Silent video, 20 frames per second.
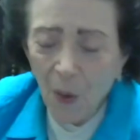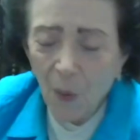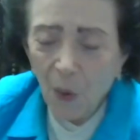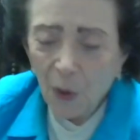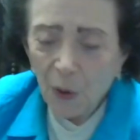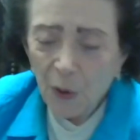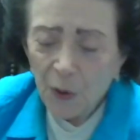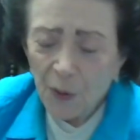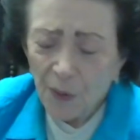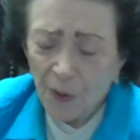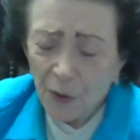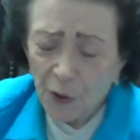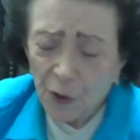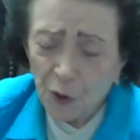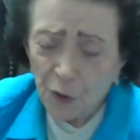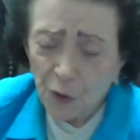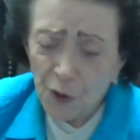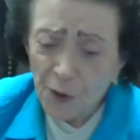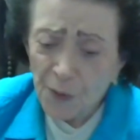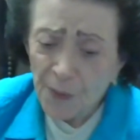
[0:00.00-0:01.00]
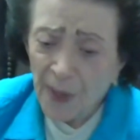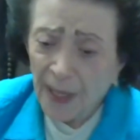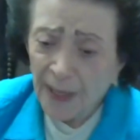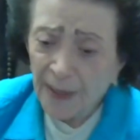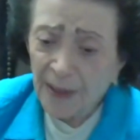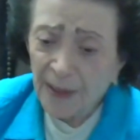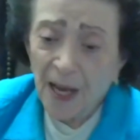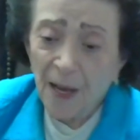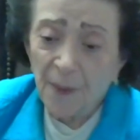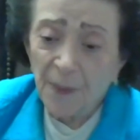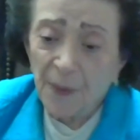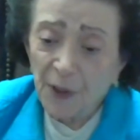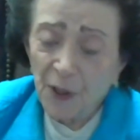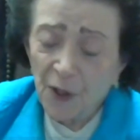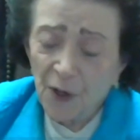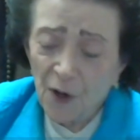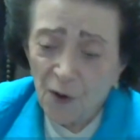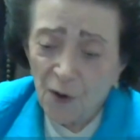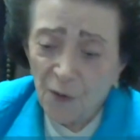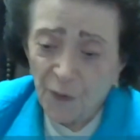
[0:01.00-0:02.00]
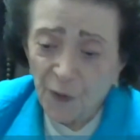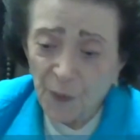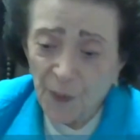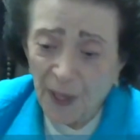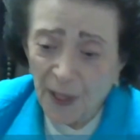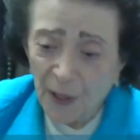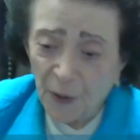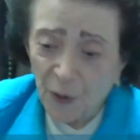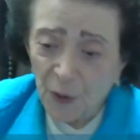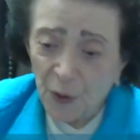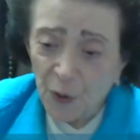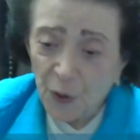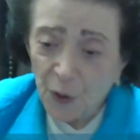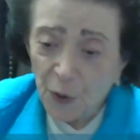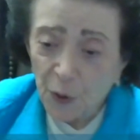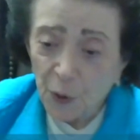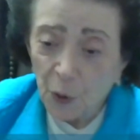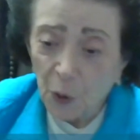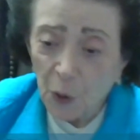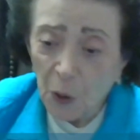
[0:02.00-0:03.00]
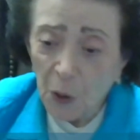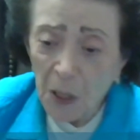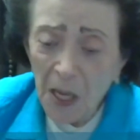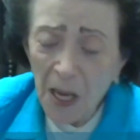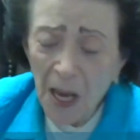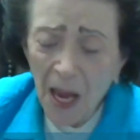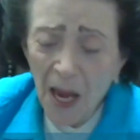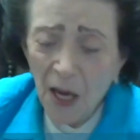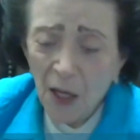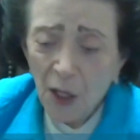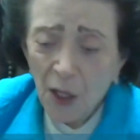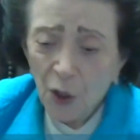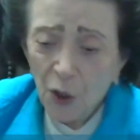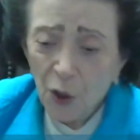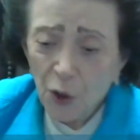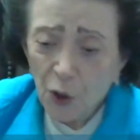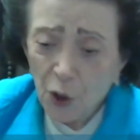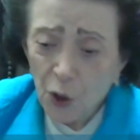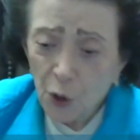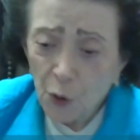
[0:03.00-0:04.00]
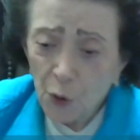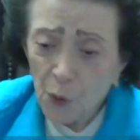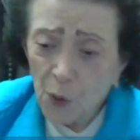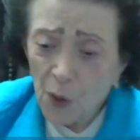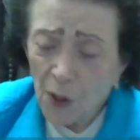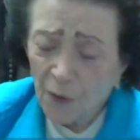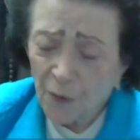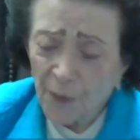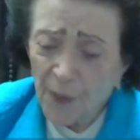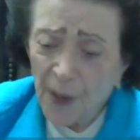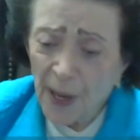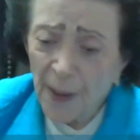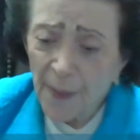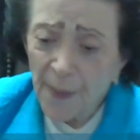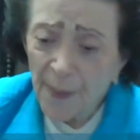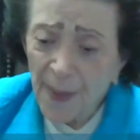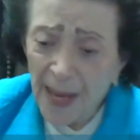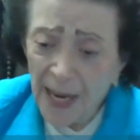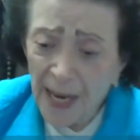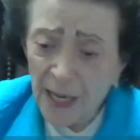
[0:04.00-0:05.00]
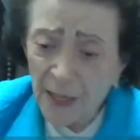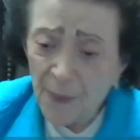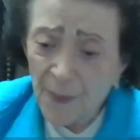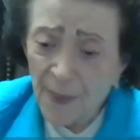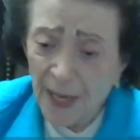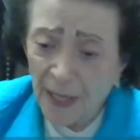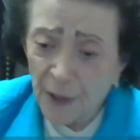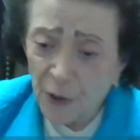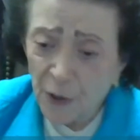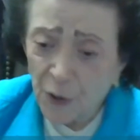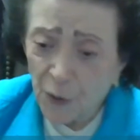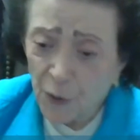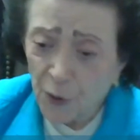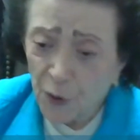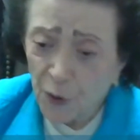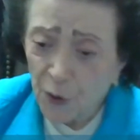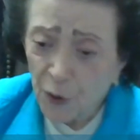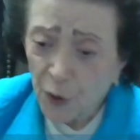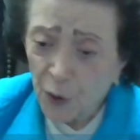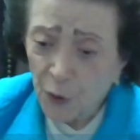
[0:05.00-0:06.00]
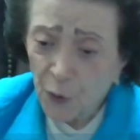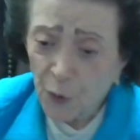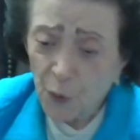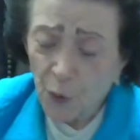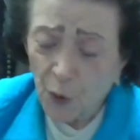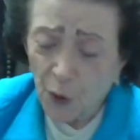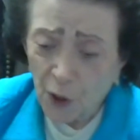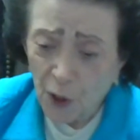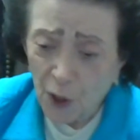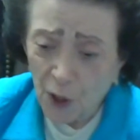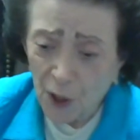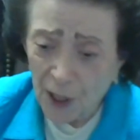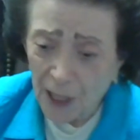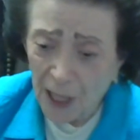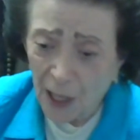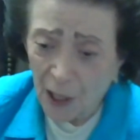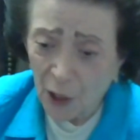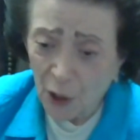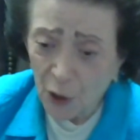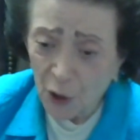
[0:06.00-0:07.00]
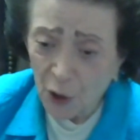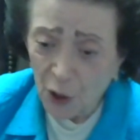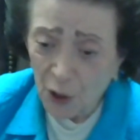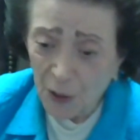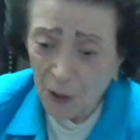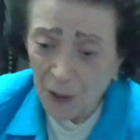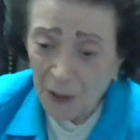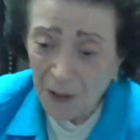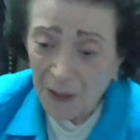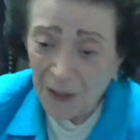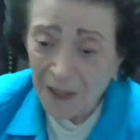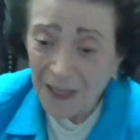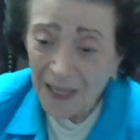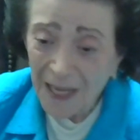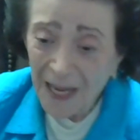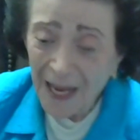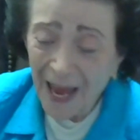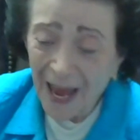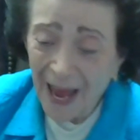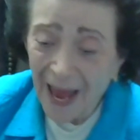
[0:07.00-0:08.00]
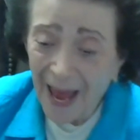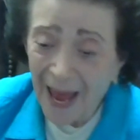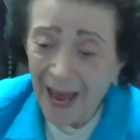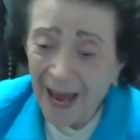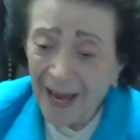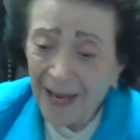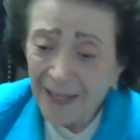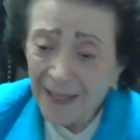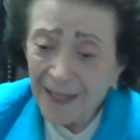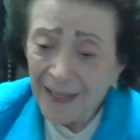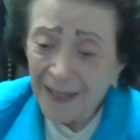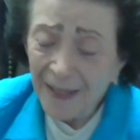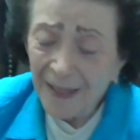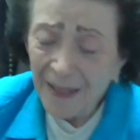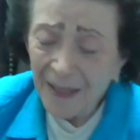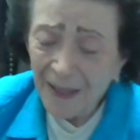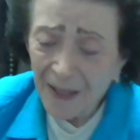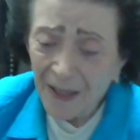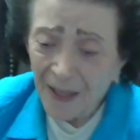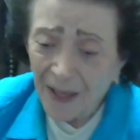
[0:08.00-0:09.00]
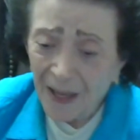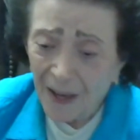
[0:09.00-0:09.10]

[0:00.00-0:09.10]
Well, during my time at the Harvard Medical School, two of my main mentors were cardiologists. And